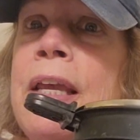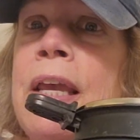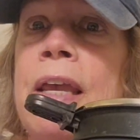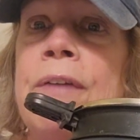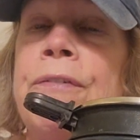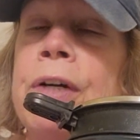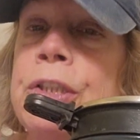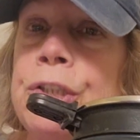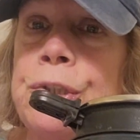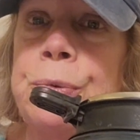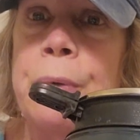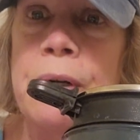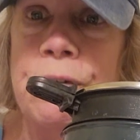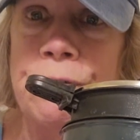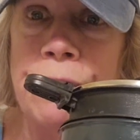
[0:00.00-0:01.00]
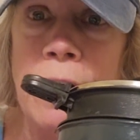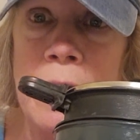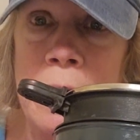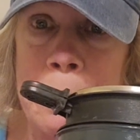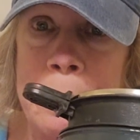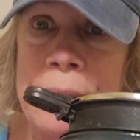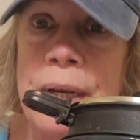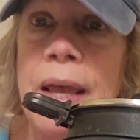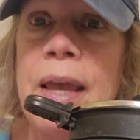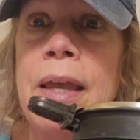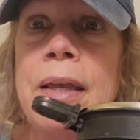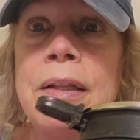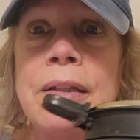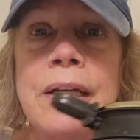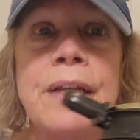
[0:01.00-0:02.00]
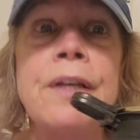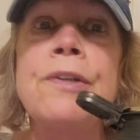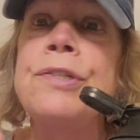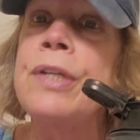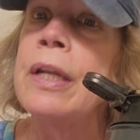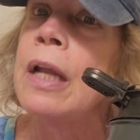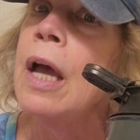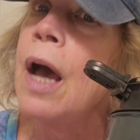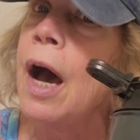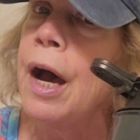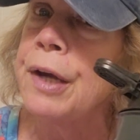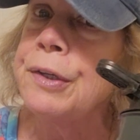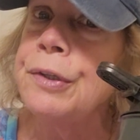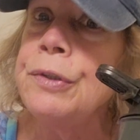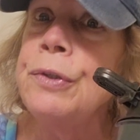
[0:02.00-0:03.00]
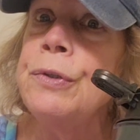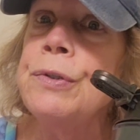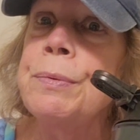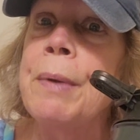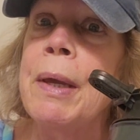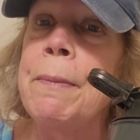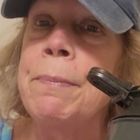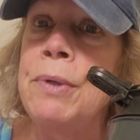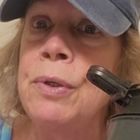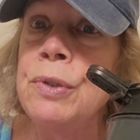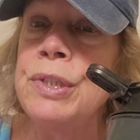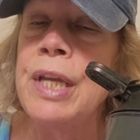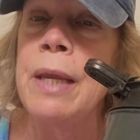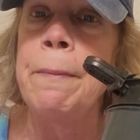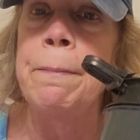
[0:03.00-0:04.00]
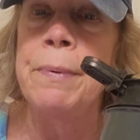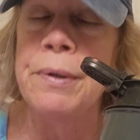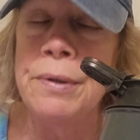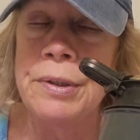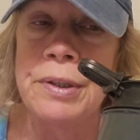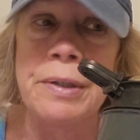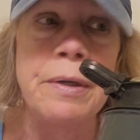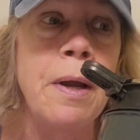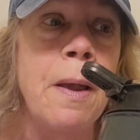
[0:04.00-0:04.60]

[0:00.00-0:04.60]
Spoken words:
If I just want to fry up an egg, like I said, I can use my butane burner,